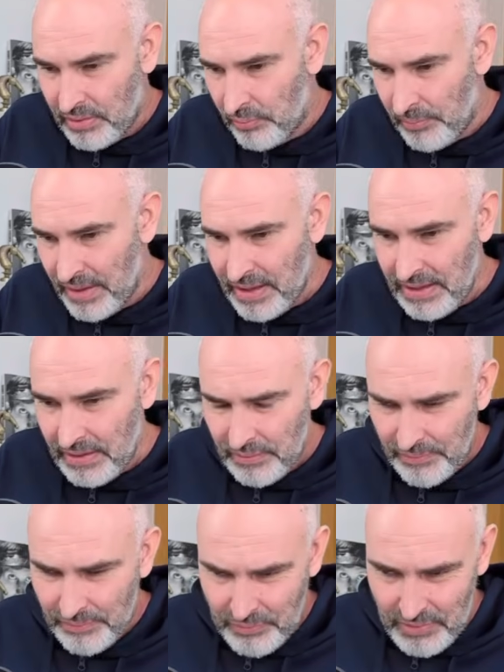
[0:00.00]
to play
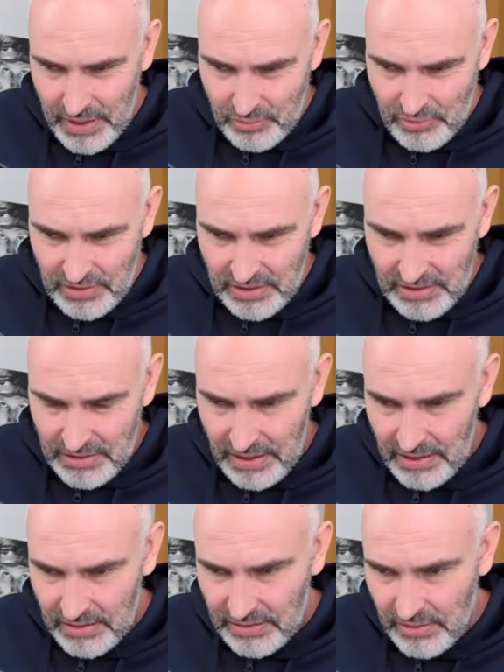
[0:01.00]
knight to
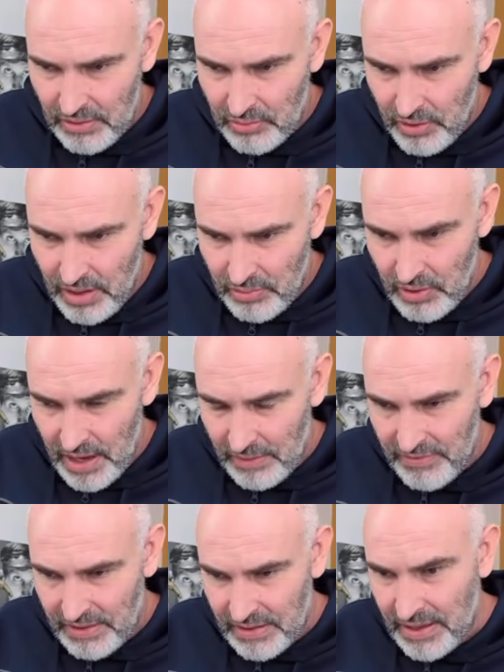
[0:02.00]
c6, trying to
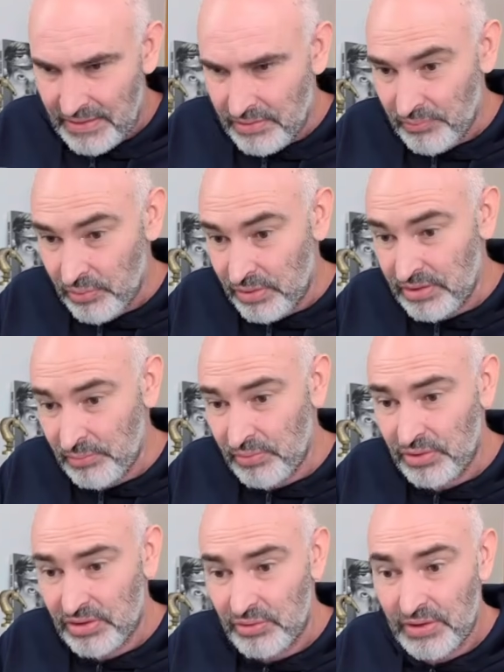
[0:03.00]
have the knight support the
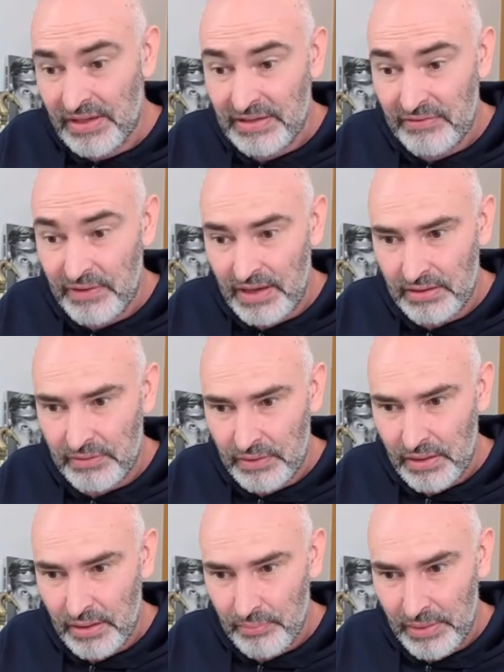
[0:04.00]
push to e5,
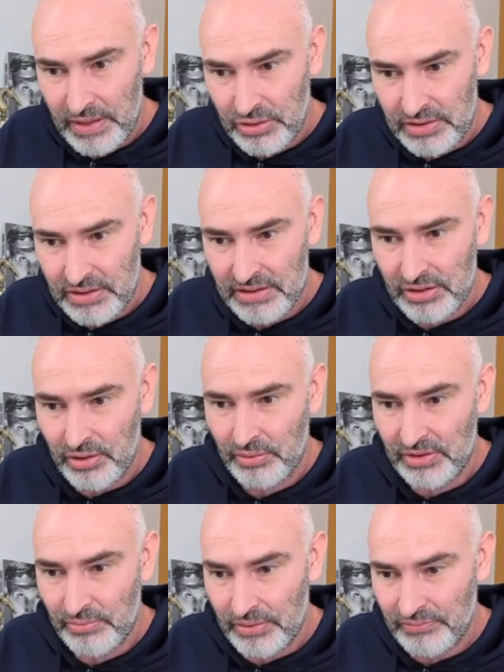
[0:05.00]
but he just
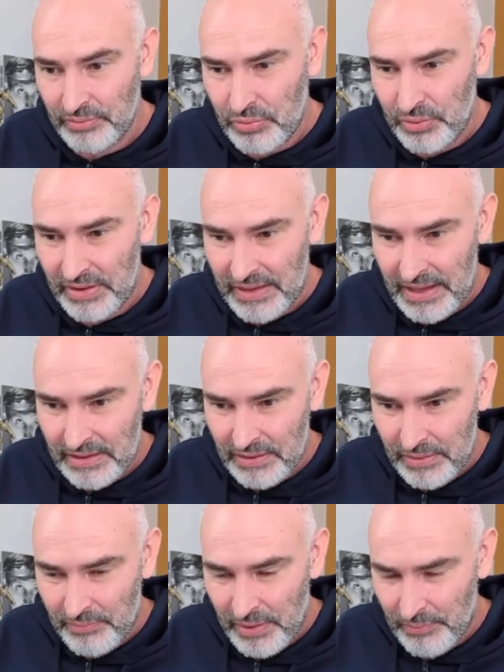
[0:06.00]
discouraged me from doing that
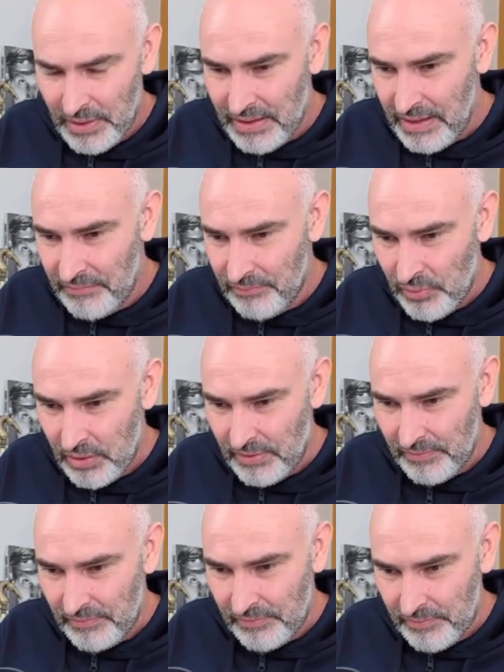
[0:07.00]
by playing f4.
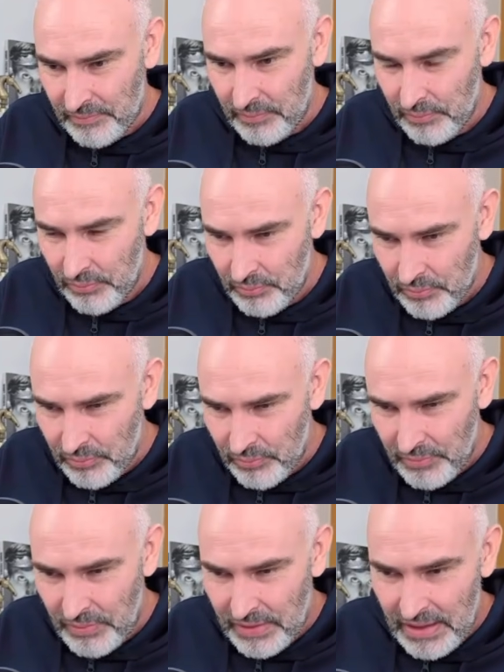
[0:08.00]

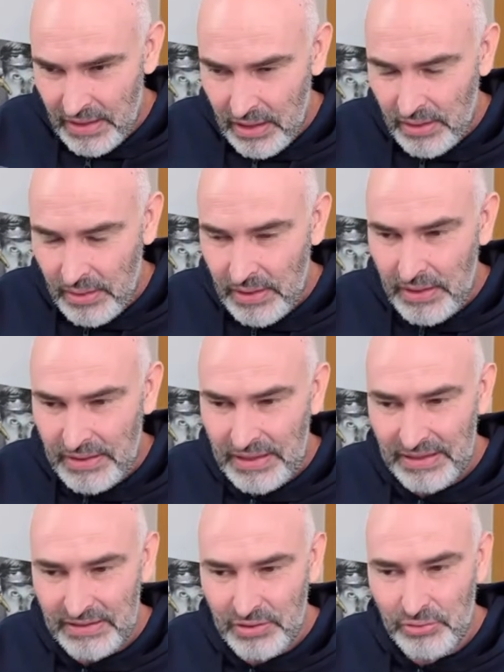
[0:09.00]
Here,
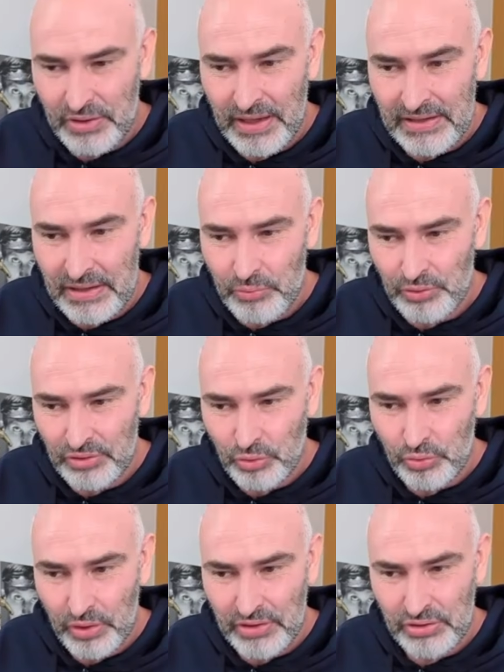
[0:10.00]
he's creating what's
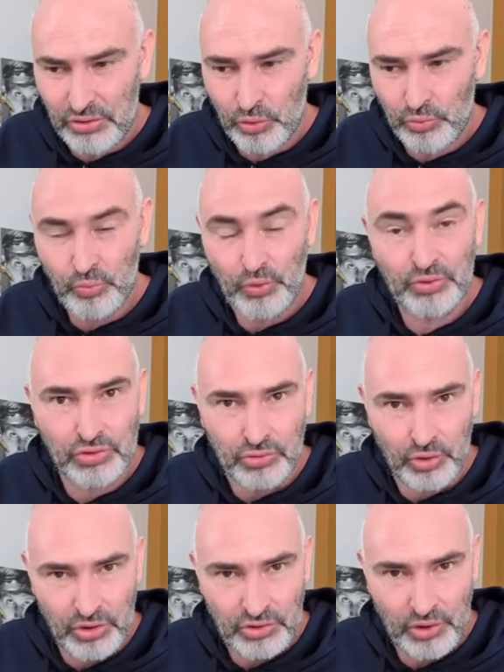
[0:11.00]
called a Stonewall
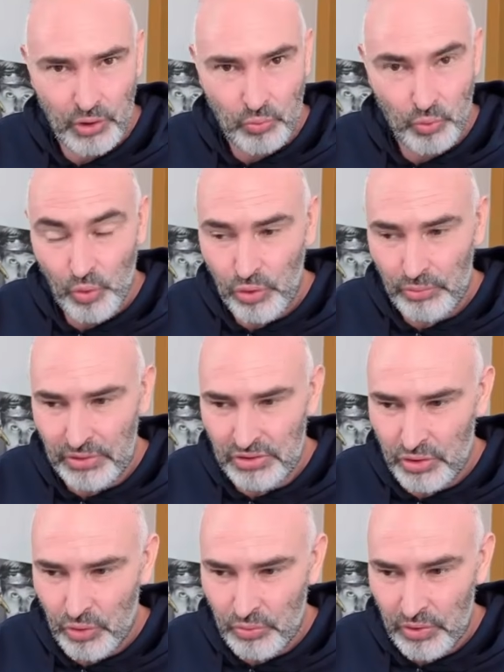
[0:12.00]
structure, a wall of
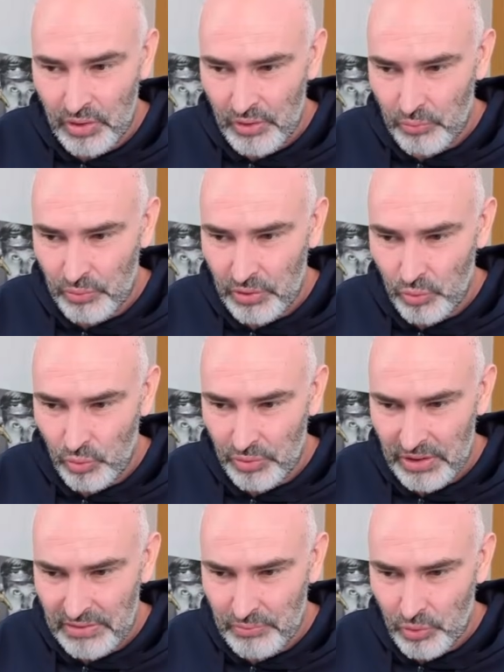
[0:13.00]
stone, with all
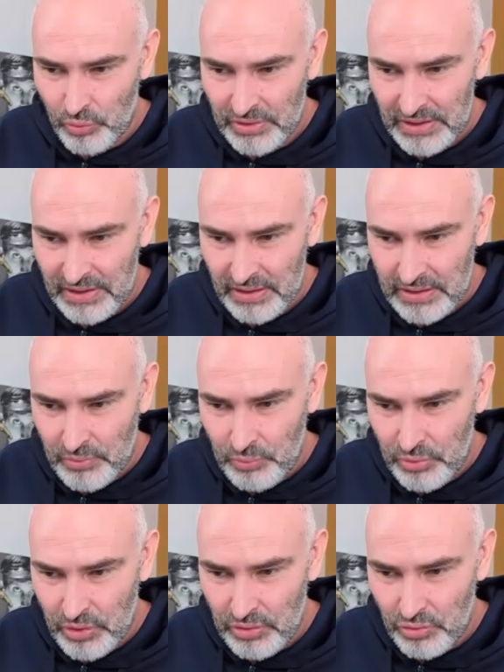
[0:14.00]
these pawns here that
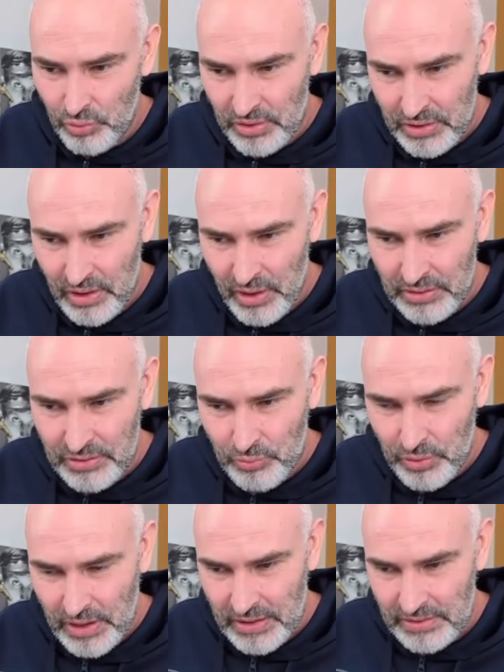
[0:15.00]
will control the dark
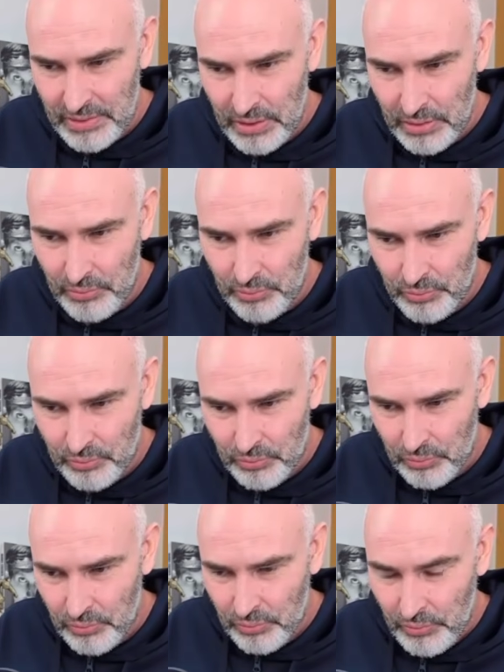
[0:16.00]
squares.
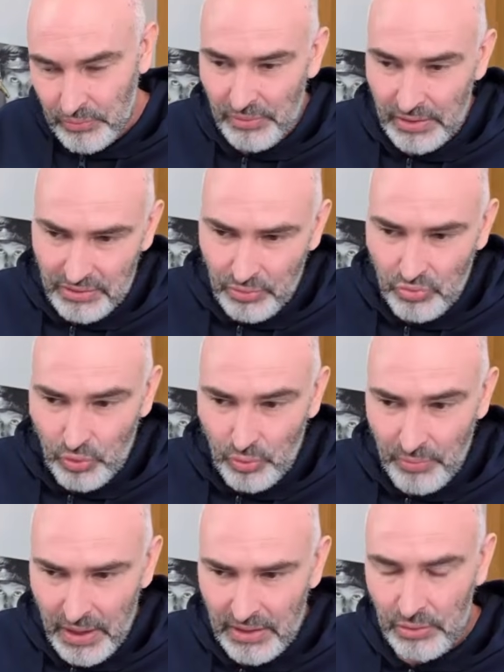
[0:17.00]
It's a
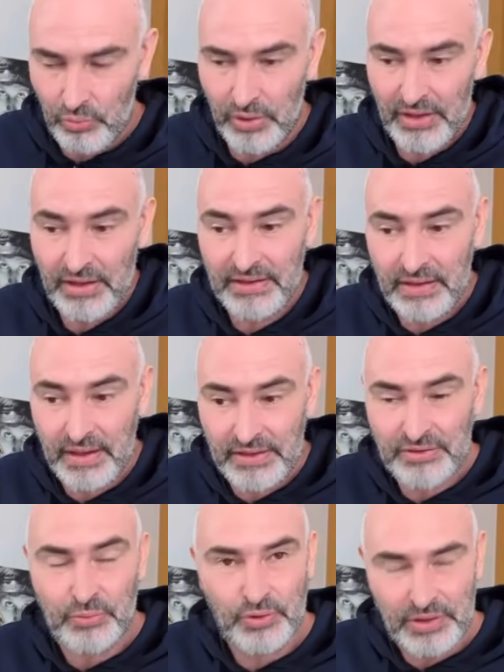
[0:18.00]
drawback to weaken the
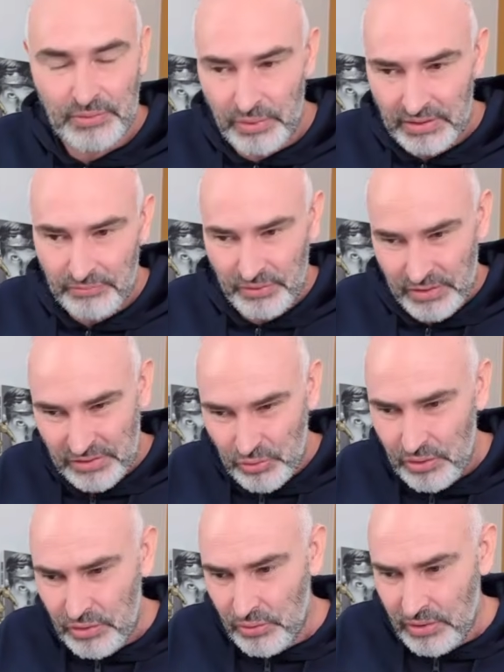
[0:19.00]
light squares, but it's very
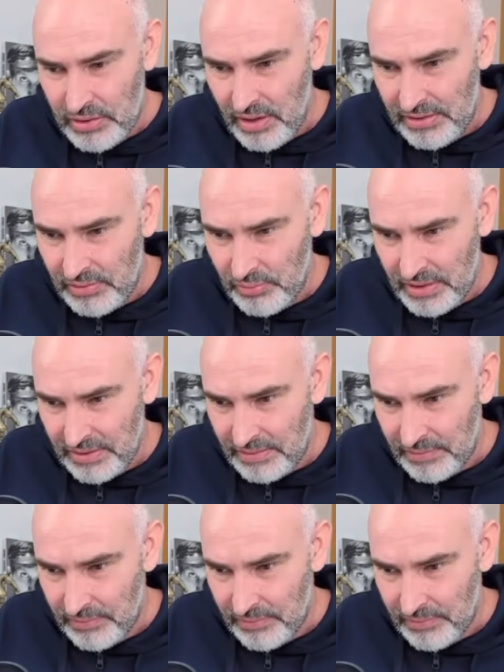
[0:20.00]
solid on the dark squares.